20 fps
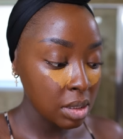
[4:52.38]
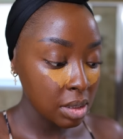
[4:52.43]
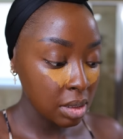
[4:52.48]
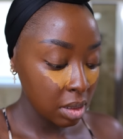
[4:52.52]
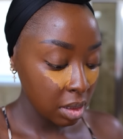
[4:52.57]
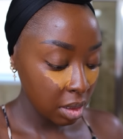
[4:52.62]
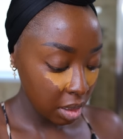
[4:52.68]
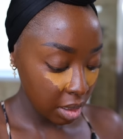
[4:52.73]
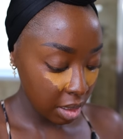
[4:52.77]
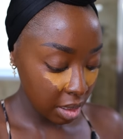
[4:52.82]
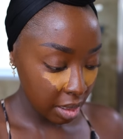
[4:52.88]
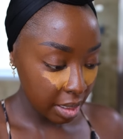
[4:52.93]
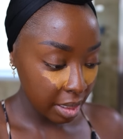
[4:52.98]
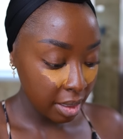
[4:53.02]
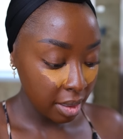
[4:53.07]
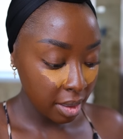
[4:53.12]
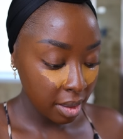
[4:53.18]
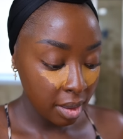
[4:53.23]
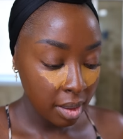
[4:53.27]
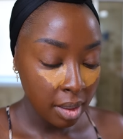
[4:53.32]
is looking
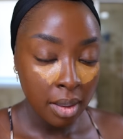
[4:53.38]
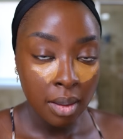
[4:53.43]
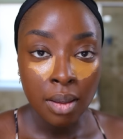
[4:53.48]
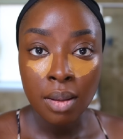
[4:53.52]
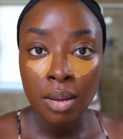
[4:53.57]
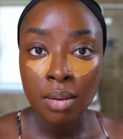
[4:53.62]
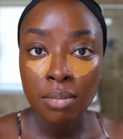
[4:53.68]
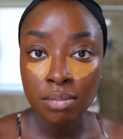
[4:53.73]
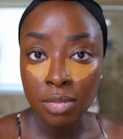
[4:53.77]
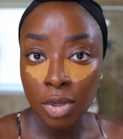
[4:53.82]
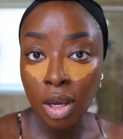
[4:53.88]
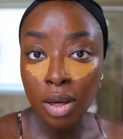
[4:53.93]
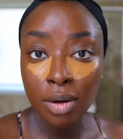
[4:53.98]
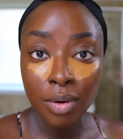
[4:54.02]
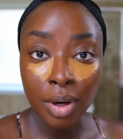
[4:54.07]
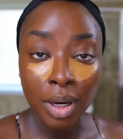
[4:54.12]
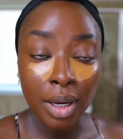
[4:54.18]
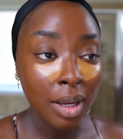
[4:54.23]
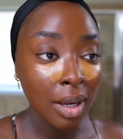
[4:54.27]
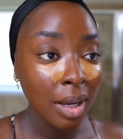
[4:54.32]
like a
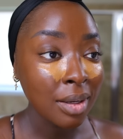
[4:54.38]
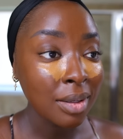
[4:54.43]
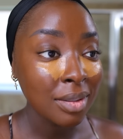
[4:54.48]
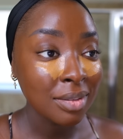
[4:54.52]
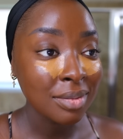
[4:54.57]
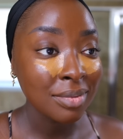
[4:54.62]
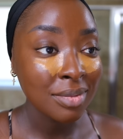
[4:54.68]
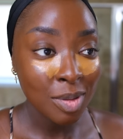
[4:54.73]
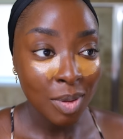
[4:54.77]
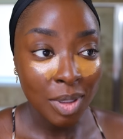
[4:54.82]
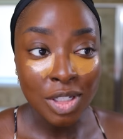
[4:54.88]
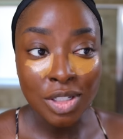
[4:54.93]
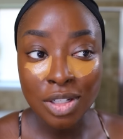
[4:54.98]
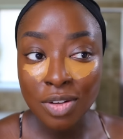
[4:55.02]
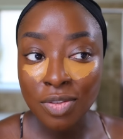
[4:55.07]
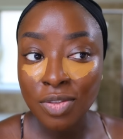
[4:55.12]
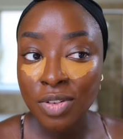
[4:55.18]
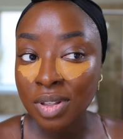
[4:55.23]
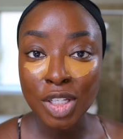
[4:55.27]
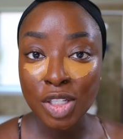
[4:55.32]
great color,
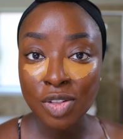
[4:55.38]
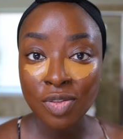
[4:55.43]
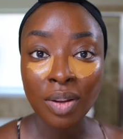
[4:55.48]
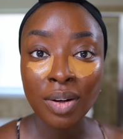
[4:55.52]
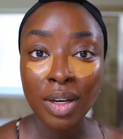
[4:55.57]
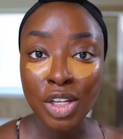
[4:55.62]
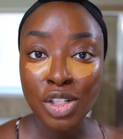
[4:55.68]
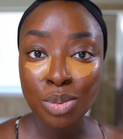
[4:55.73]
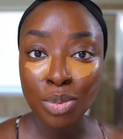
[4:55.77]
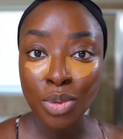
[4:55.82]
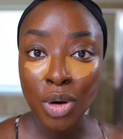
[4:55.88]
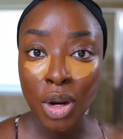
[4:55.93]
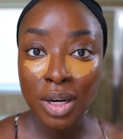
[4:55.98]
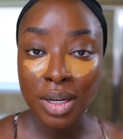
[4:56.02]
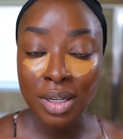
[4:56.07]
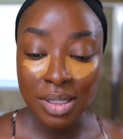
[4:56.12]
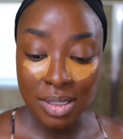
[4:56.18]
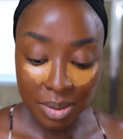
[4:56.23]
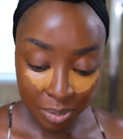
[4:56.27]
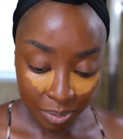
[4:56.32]
especially for this foundation
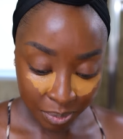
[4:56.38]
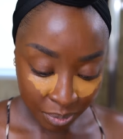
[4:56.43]
product.